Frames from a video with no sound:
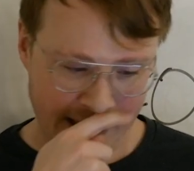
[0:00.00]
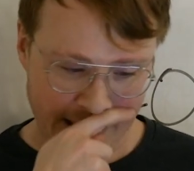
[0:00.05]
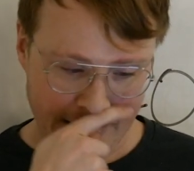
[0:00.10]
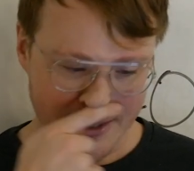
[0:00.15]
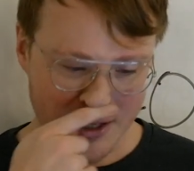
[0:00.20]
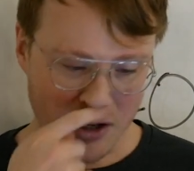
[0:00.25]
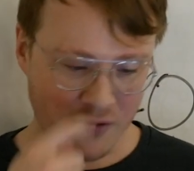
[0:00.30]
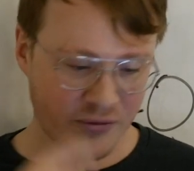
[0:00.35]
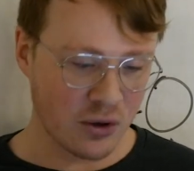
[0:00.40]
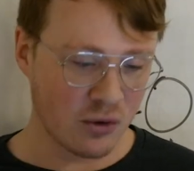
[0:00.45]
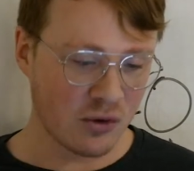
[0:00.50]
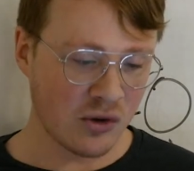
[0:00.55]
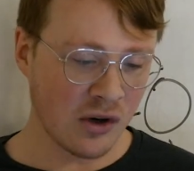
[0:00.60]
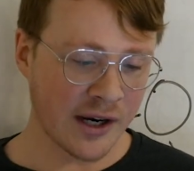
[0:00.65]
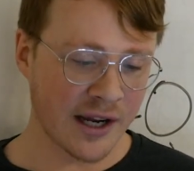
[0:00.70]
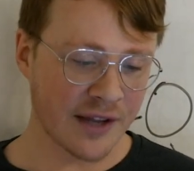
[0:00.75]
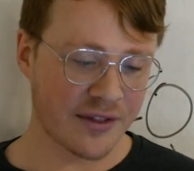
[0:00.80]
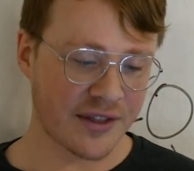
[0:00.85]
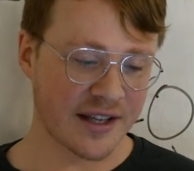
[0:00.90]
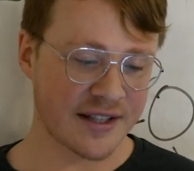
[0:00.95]
So if you
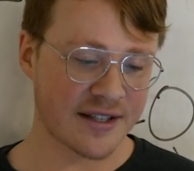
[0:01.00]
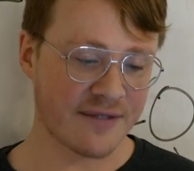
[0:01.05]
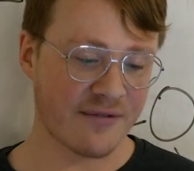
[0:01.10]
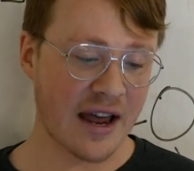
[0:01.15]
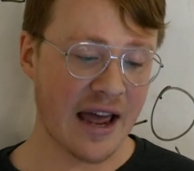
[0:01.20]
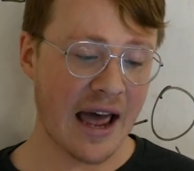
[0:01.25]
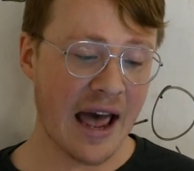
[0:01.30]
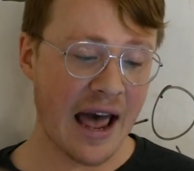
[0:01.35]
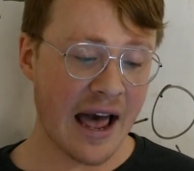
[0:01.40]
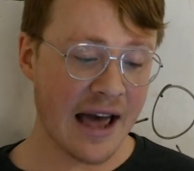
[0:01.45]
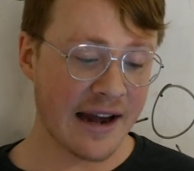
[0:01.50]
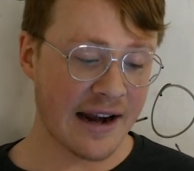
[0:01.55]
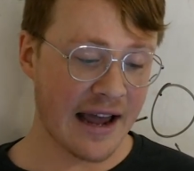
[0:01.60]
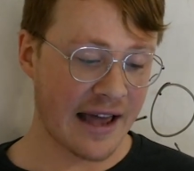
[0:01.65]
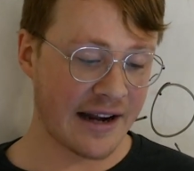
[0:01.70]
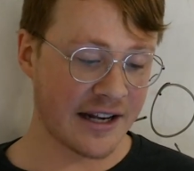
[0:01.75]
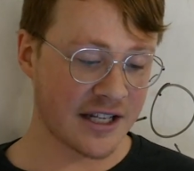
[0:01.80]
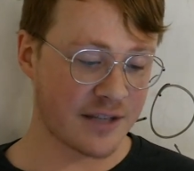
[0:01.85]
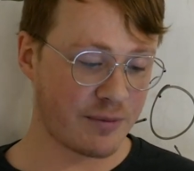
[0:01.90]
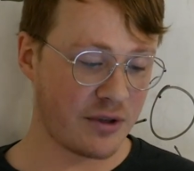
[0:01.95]
look at this, if I add
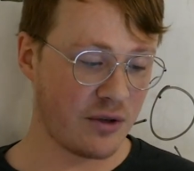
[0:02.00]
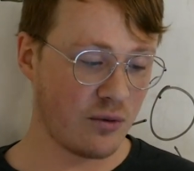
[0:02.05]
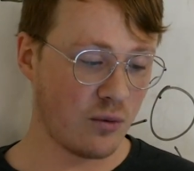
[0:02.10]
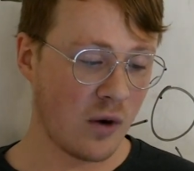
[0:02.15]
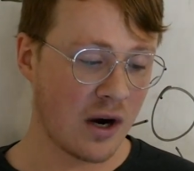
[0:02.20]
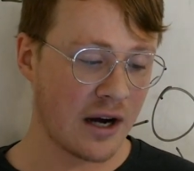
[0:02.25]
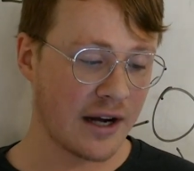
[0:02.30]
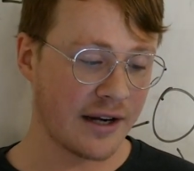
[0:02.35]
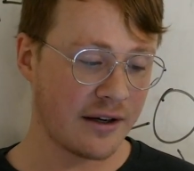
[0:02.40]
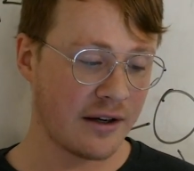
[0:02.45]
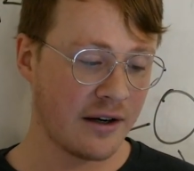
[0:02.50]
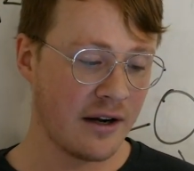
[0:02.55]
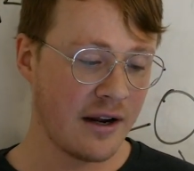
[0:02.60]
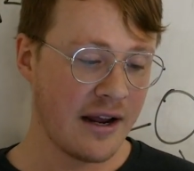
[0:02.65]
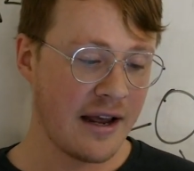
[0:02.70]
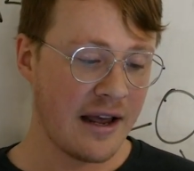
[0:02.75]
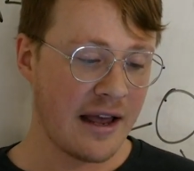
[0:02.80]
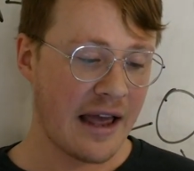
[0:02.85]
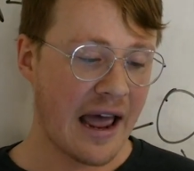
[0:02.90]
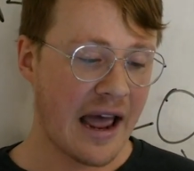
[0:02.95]
NSP1,
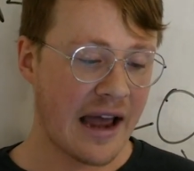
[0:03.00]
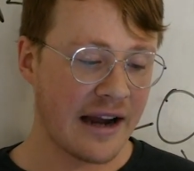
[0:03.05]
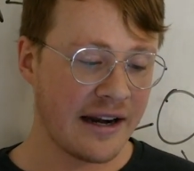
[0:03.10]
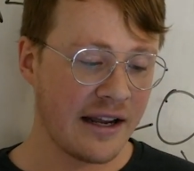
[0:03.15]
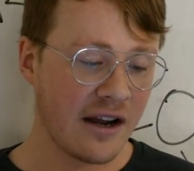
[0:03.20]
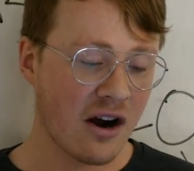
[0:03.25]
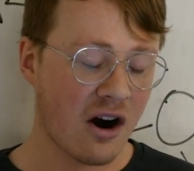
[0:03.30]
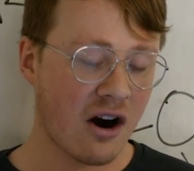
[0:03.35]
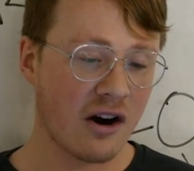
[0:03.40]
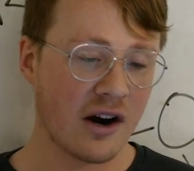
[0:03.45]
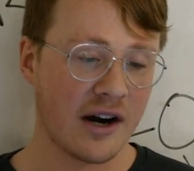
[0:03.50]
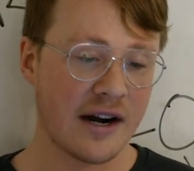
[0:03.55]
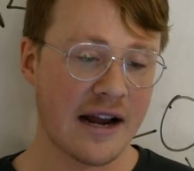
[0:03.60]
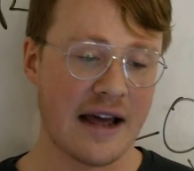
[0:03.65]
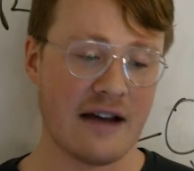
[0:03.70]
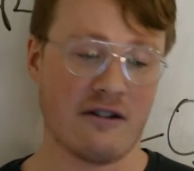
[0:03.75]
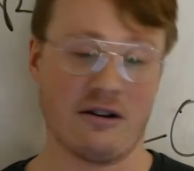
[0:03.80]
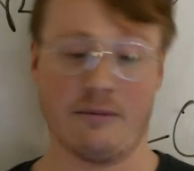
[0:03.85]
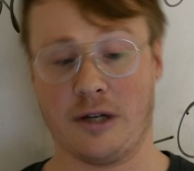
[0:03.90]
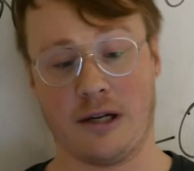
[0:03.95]
any
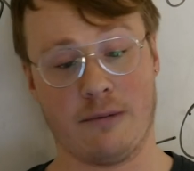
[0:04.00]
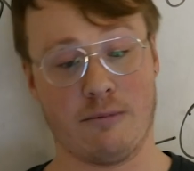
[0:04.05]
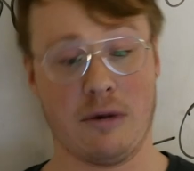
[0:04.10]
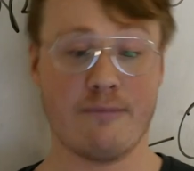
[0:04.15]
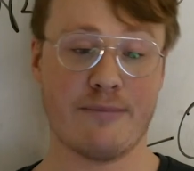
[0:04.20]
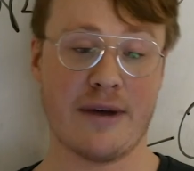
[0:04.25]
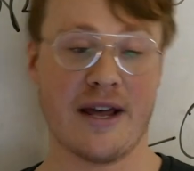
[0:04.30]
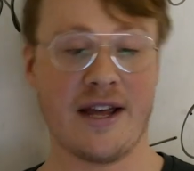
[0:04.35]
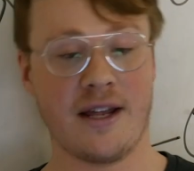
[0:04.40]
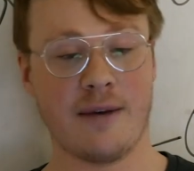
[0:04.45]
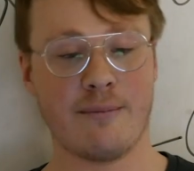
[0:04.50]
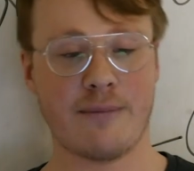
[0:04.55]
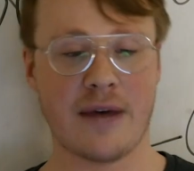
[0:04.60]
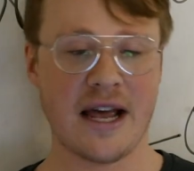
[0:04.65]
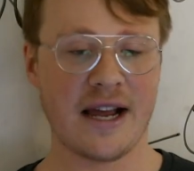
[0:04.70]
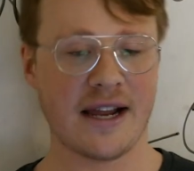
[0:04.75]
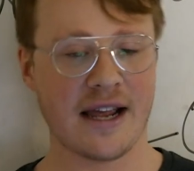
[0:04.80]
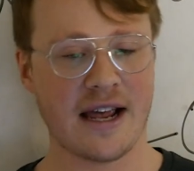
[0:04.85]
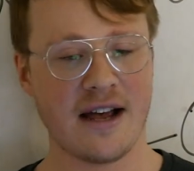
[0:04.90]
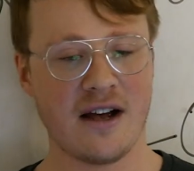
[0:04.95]
RNA, let me get my pen
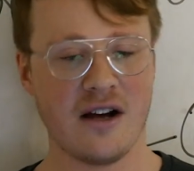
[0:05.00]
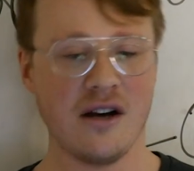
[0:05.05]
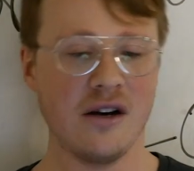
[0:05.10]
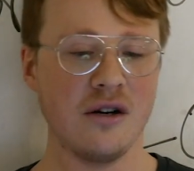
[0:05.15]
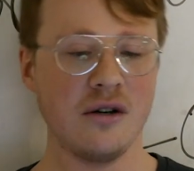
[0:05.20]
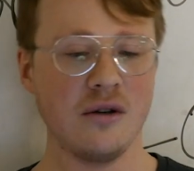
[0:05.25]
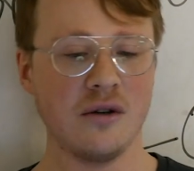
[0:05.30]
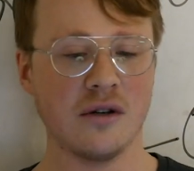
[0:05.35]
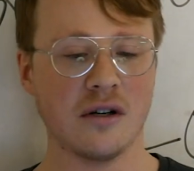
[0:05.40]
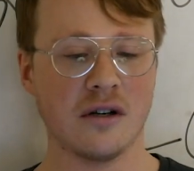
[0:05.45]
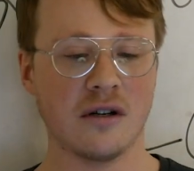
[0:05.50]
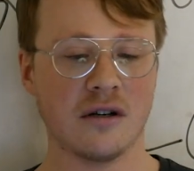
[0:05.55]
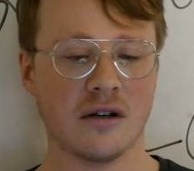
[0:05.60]
back out.